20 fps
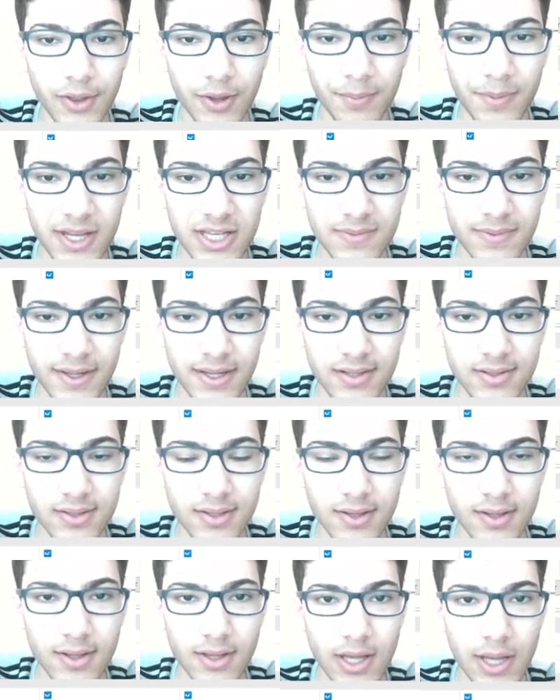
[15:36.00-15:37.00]
base plate,
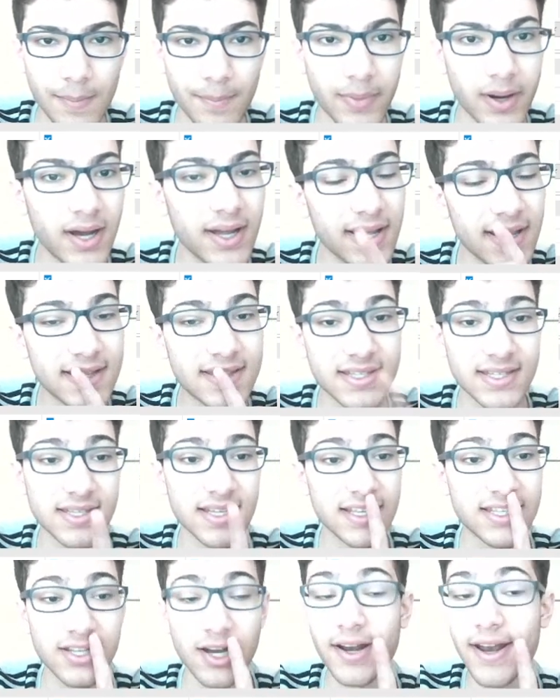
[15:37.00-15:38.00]
but
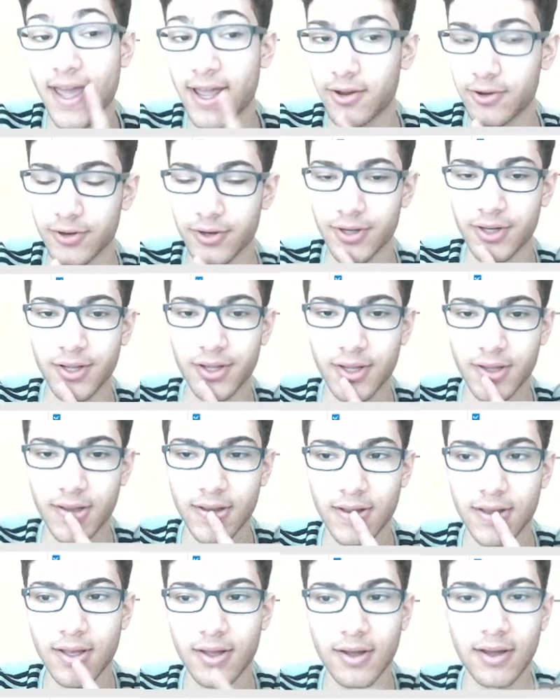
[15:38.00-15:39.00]
it's unanchored.
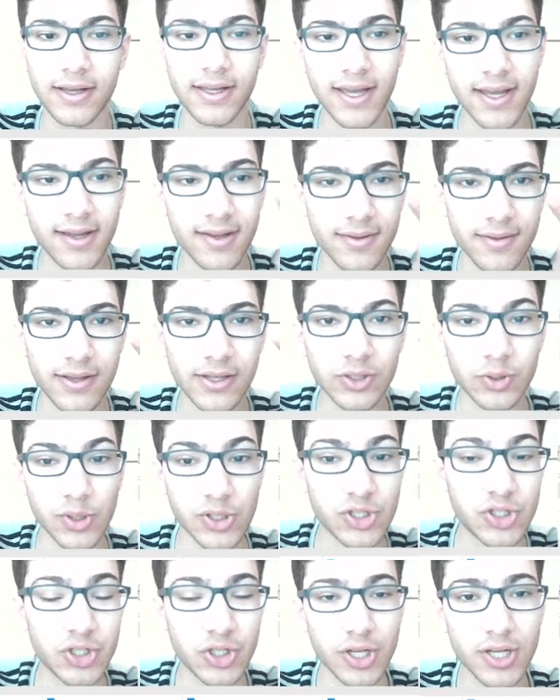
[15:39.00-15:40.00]
Okay, so it
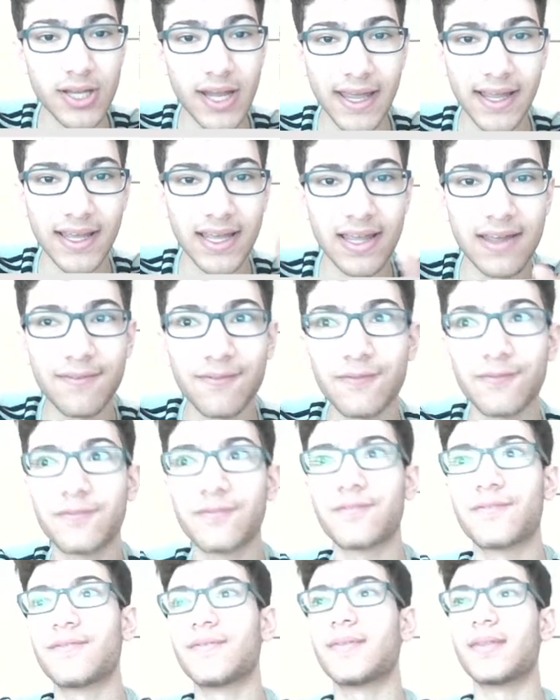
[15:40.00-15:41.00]
should
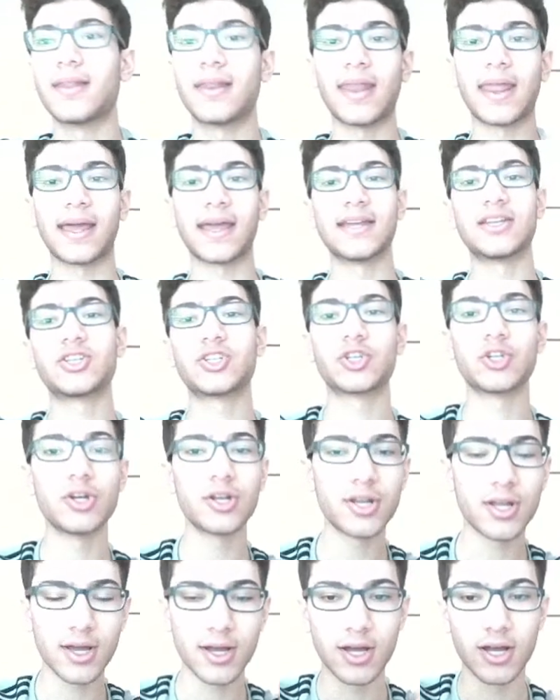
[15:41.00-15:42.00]
it
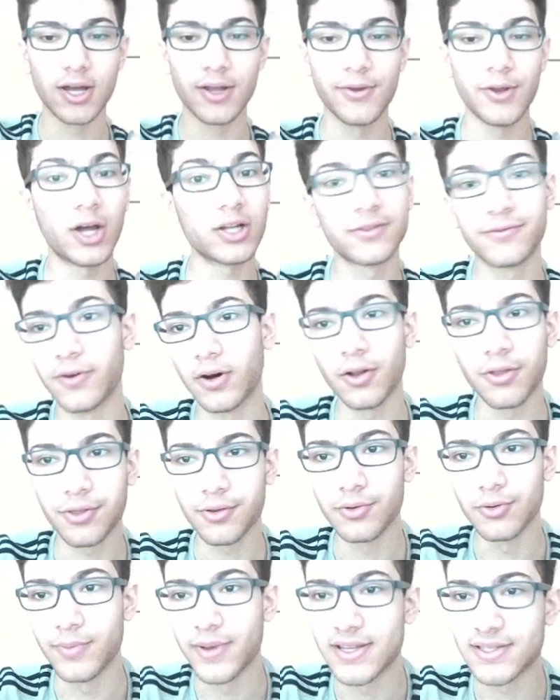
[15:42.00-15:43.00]
should not fall
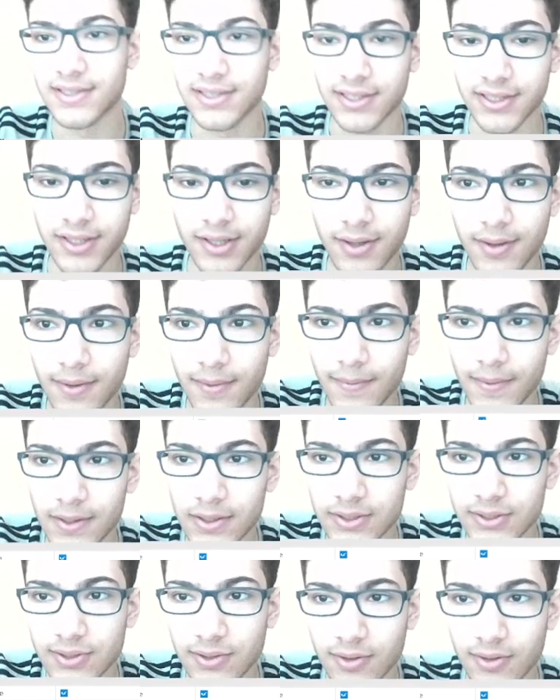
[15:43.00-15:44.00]
through basically.
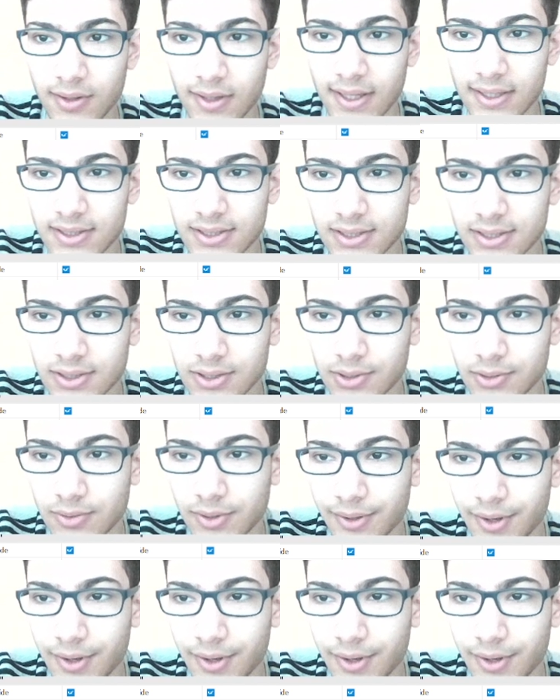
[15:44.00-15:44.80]
So let's do